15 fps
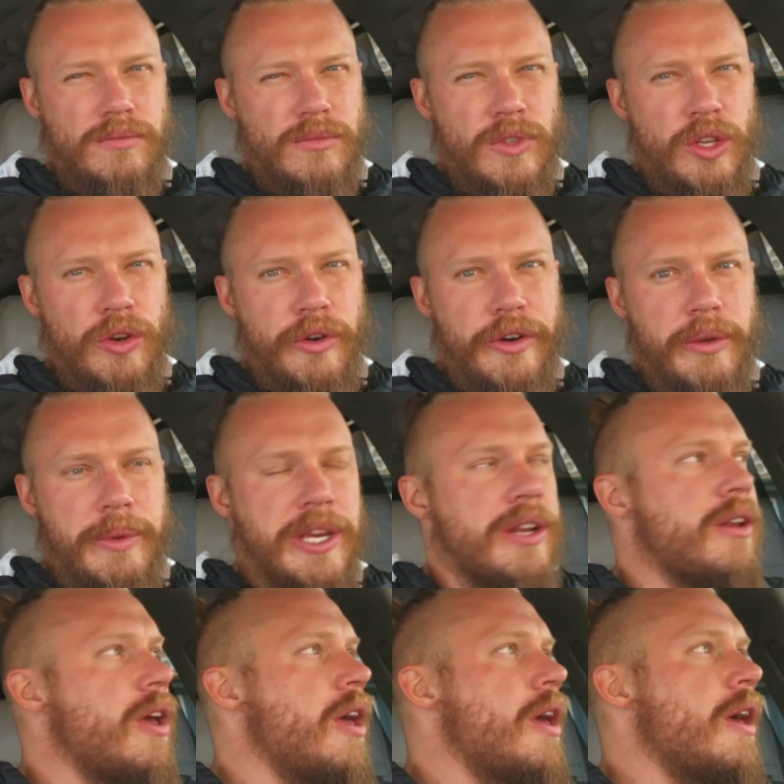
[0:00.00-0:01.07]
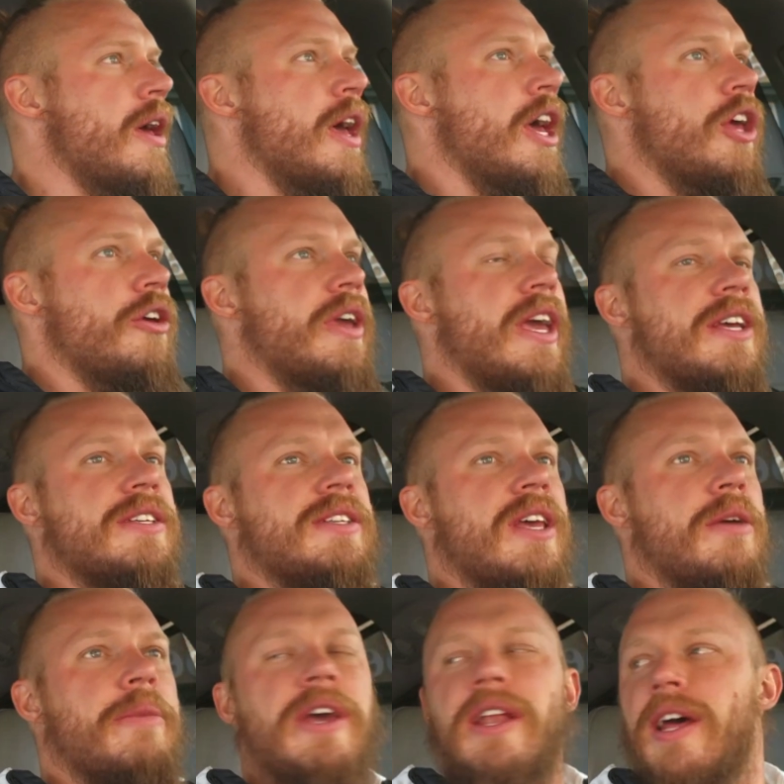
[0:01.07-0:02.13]
You know what I mean? You can't say,
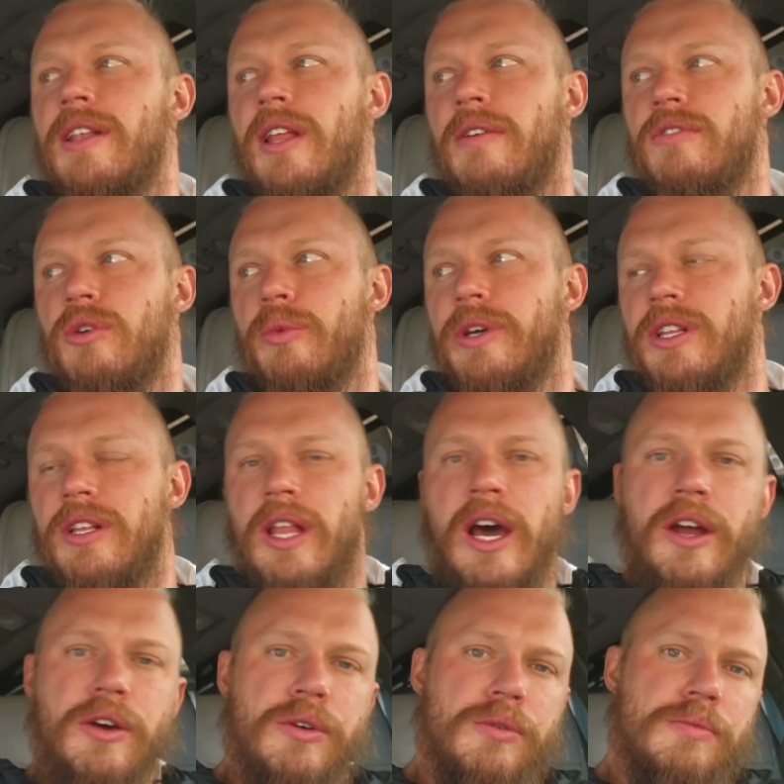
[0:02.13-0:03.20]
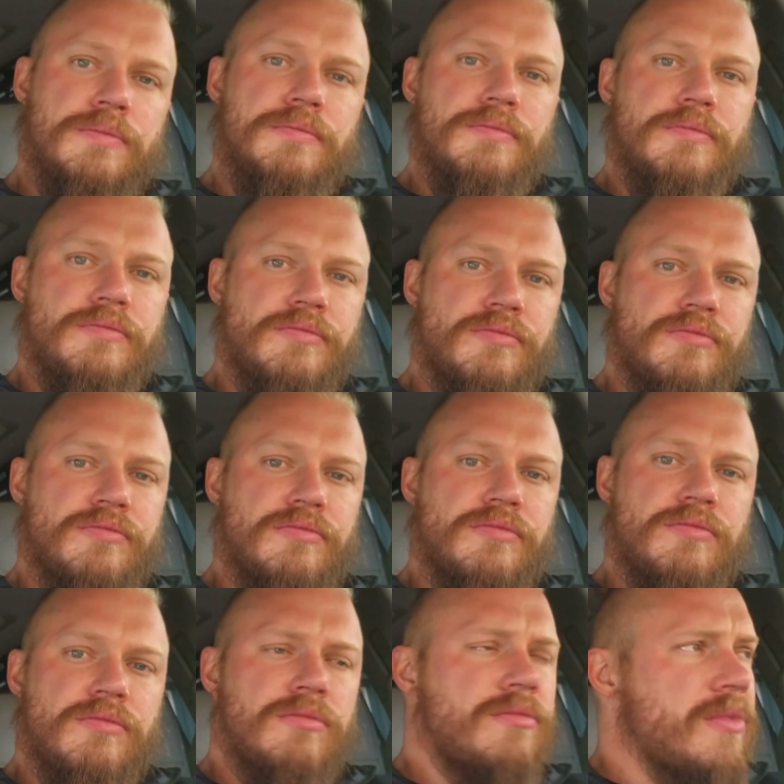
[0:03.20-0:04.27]
man, I'd love to win the lotto.
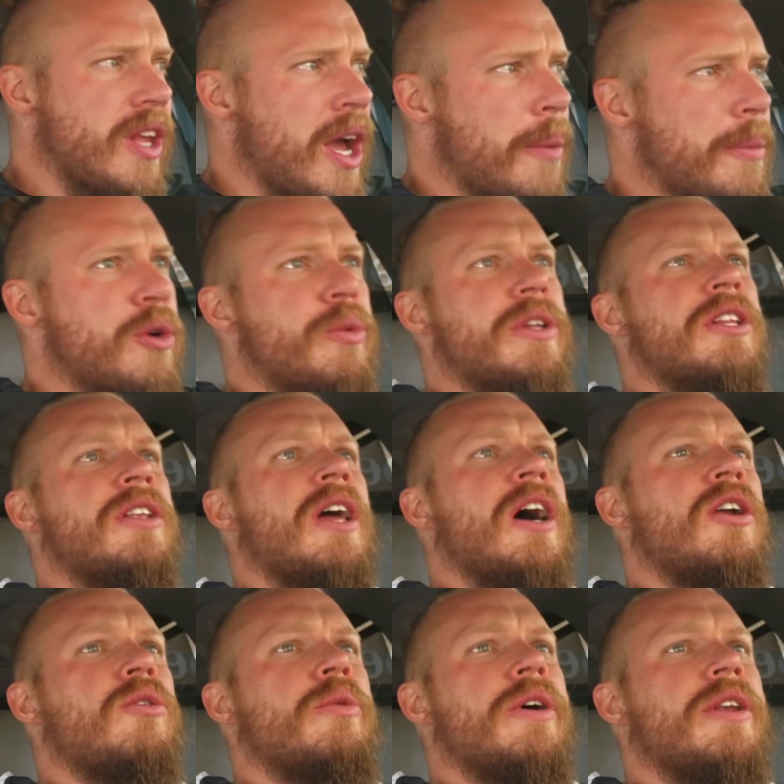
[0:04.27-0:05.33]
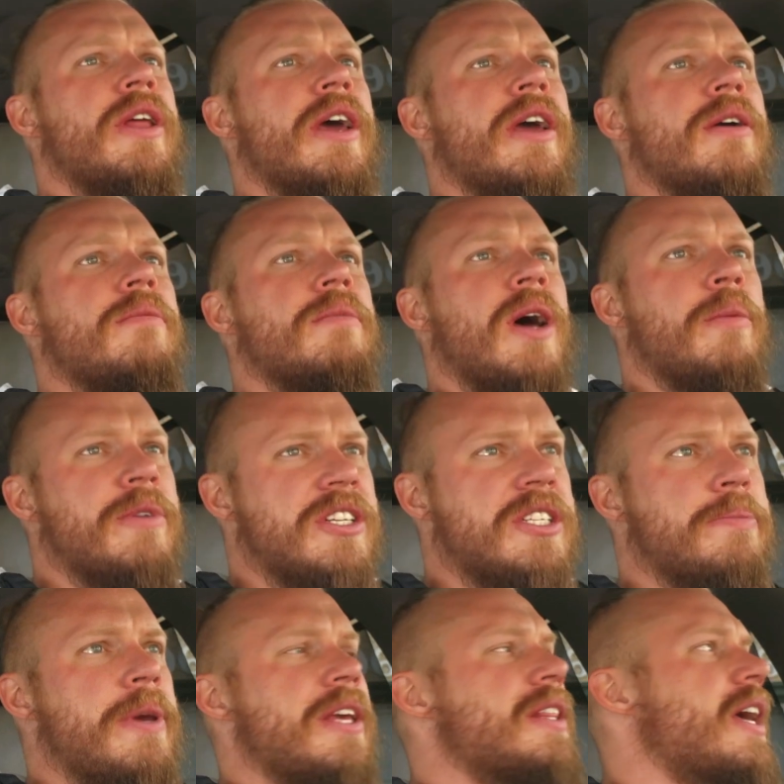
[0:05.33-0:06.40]
I'm going to win the lotto one day. I'm going to
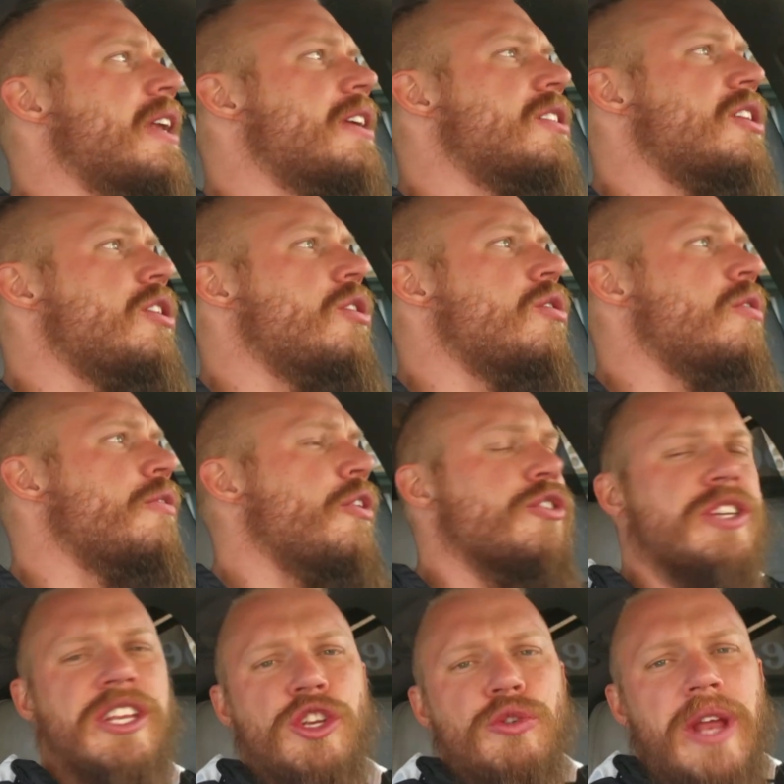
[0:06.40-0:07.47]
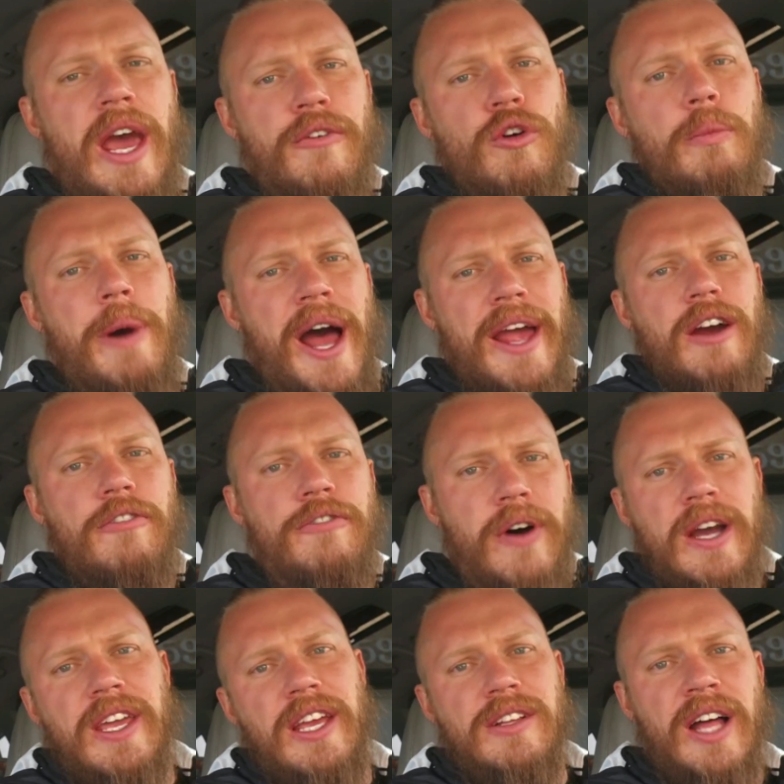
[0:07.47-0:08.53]
speak that into the universe. And you never buy a
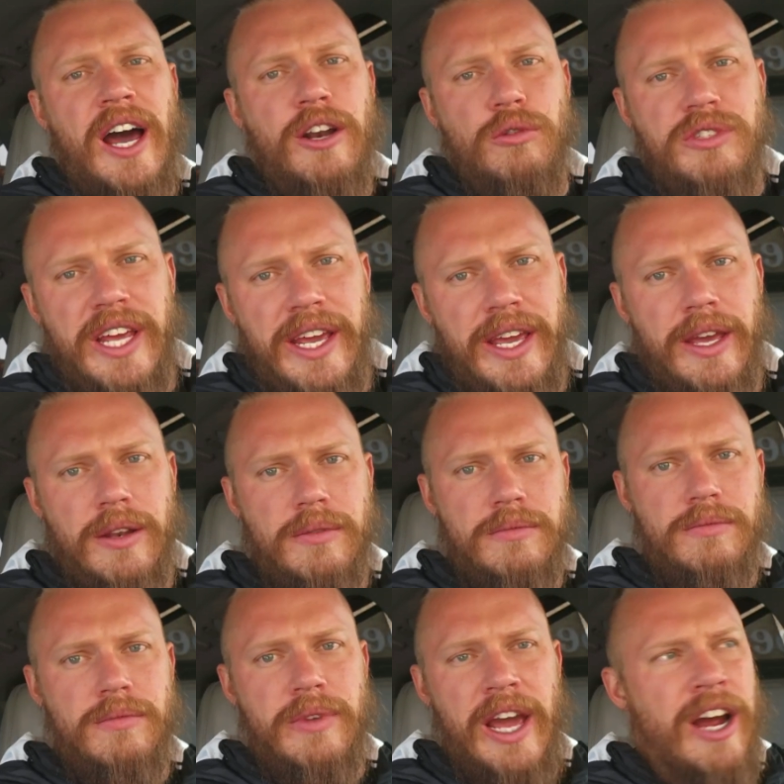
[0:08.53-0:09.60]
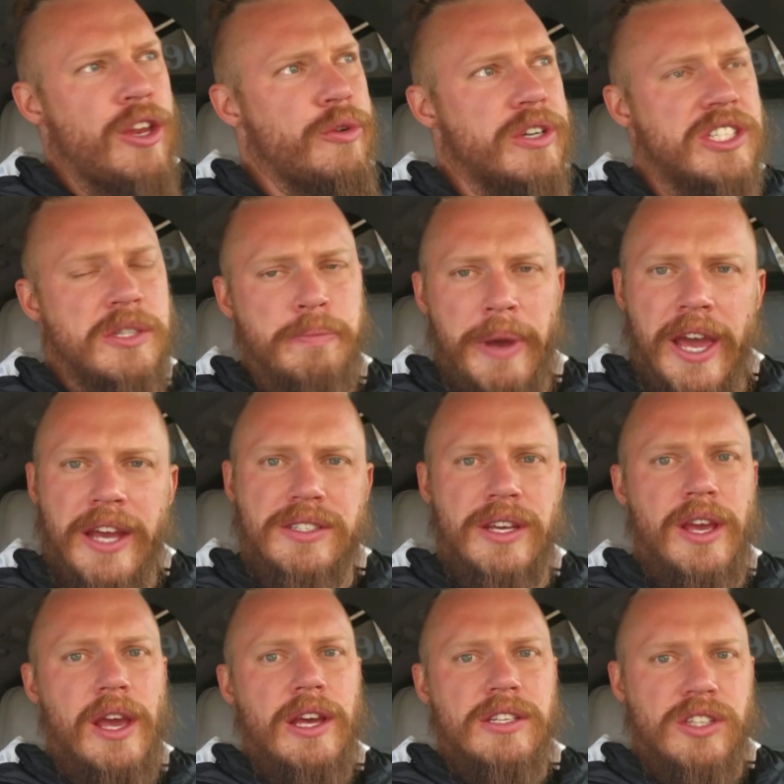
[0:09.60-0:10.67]
fucking lotto ticket. How do you expect
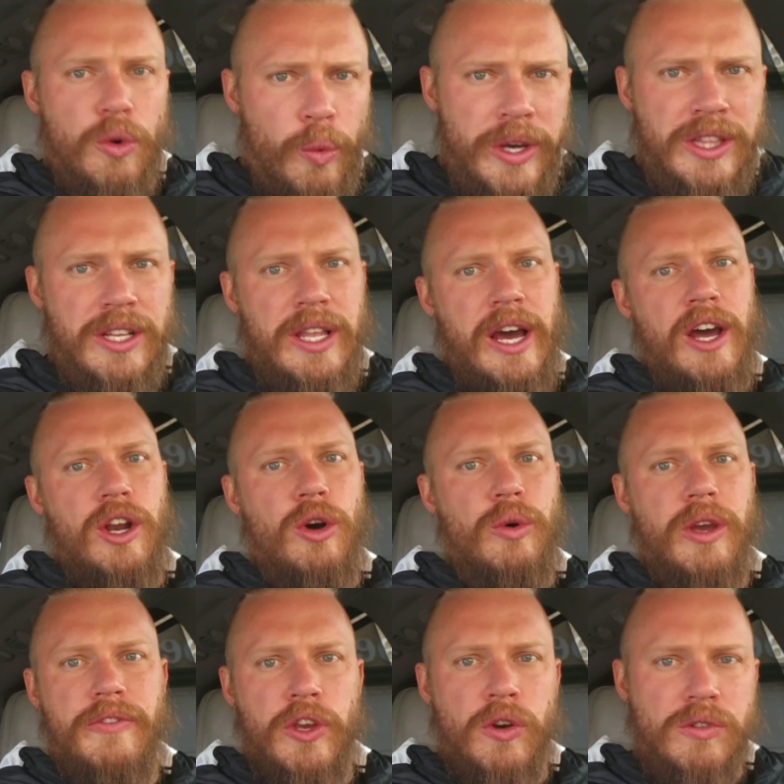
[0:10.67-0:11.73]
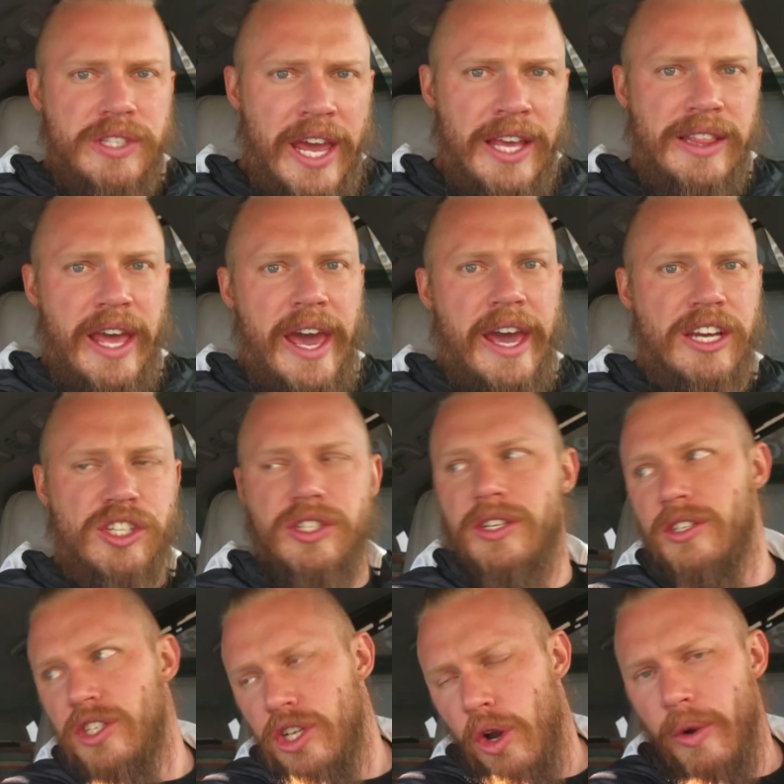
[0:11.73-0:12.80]
to win the lotto if you don't take the action
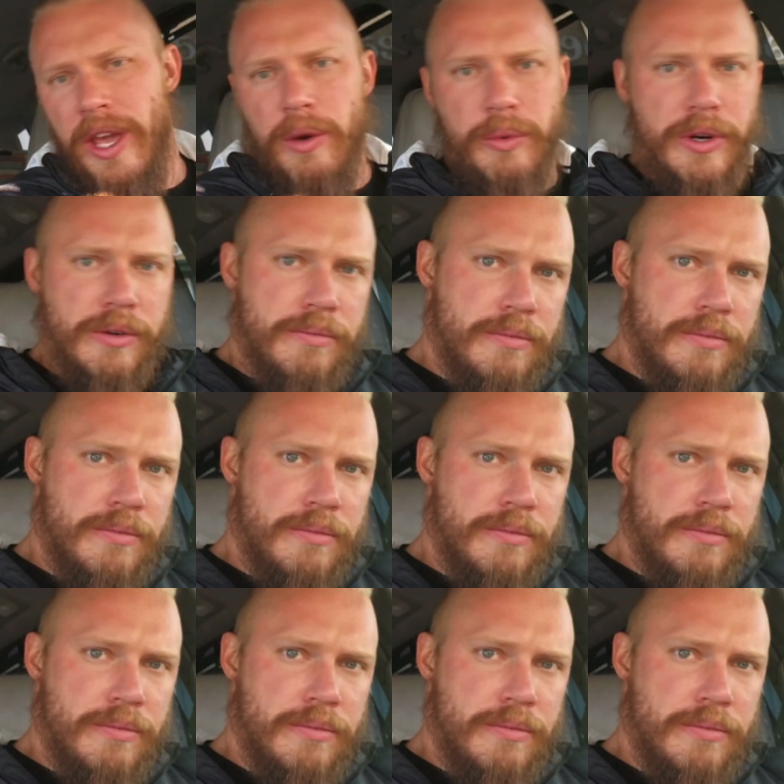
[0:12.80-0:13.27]
to go get one?